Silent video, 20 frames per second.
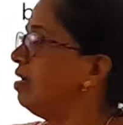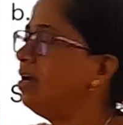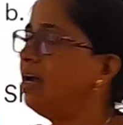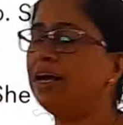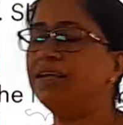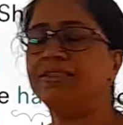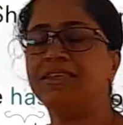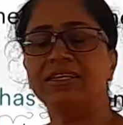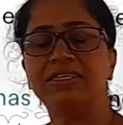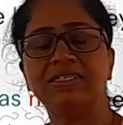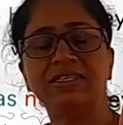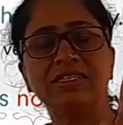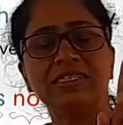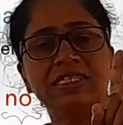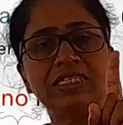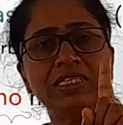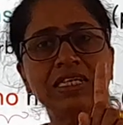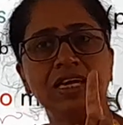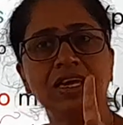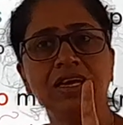and that's a
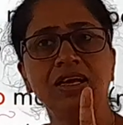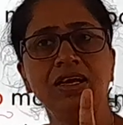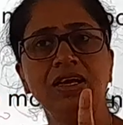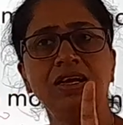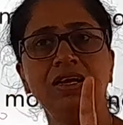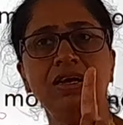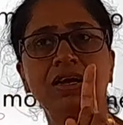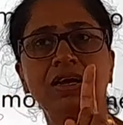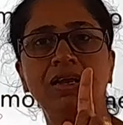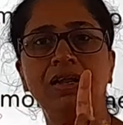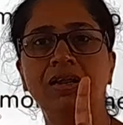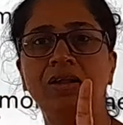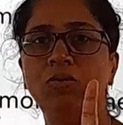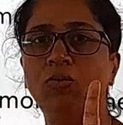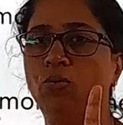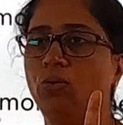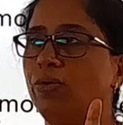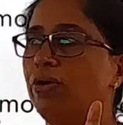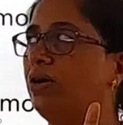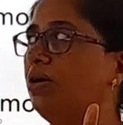
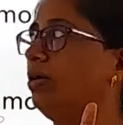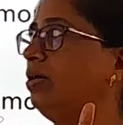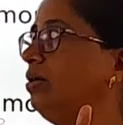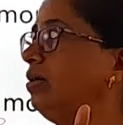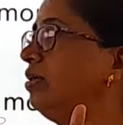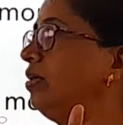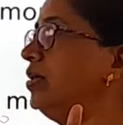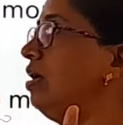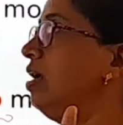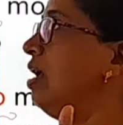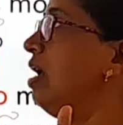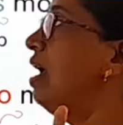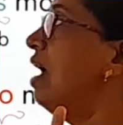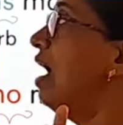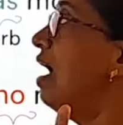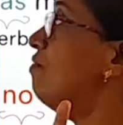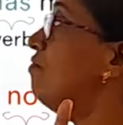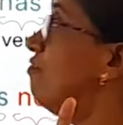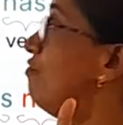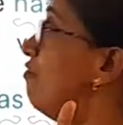single word.
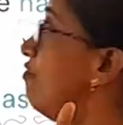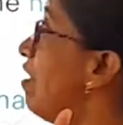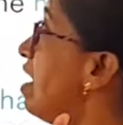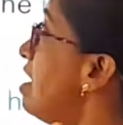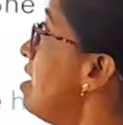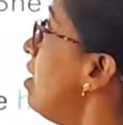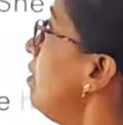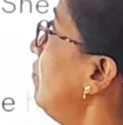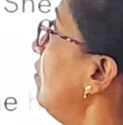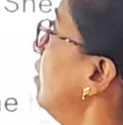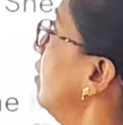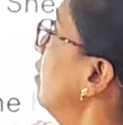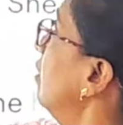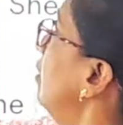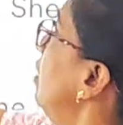And whenever